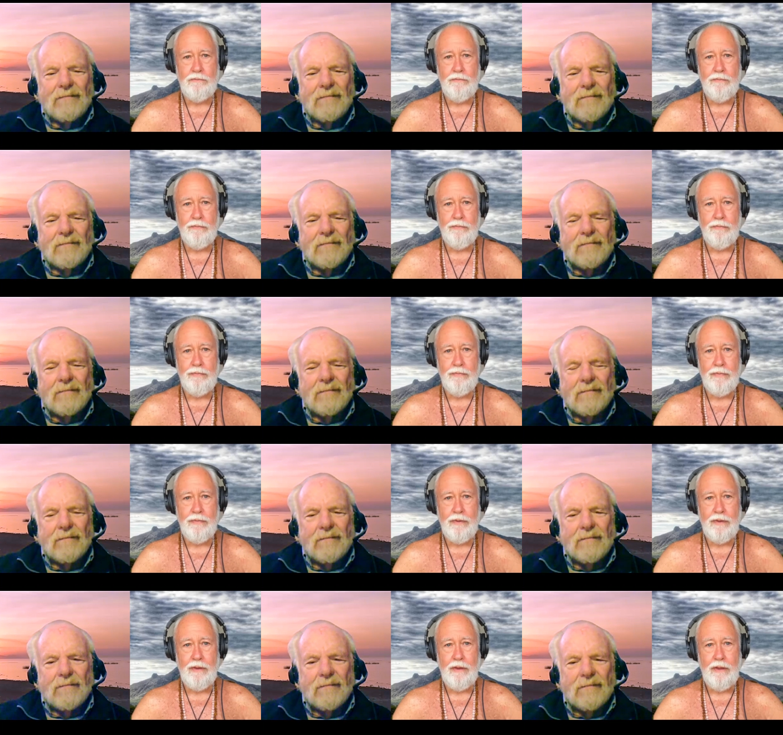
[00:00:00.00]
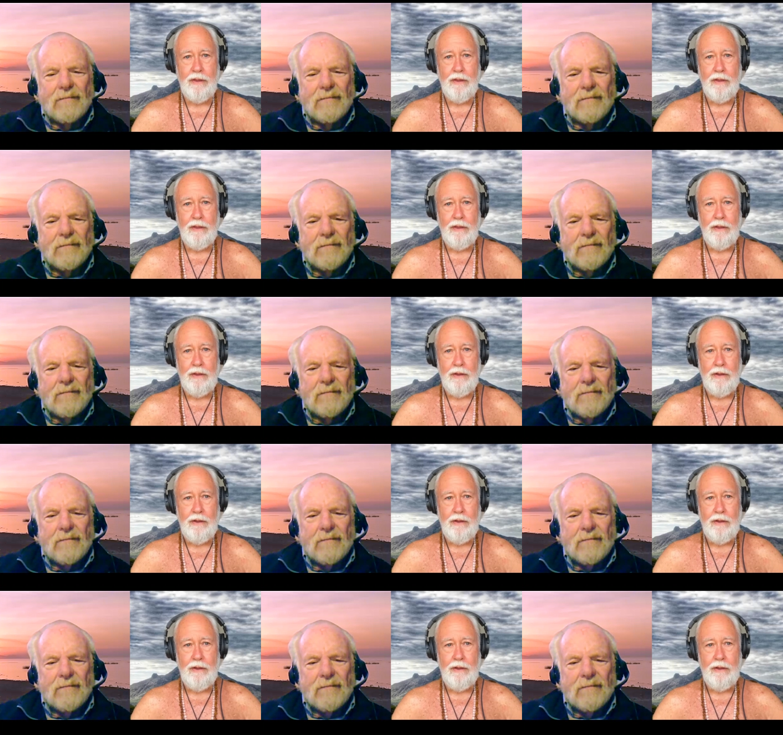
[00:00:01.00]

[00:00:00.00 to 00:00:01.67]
Nothing is said.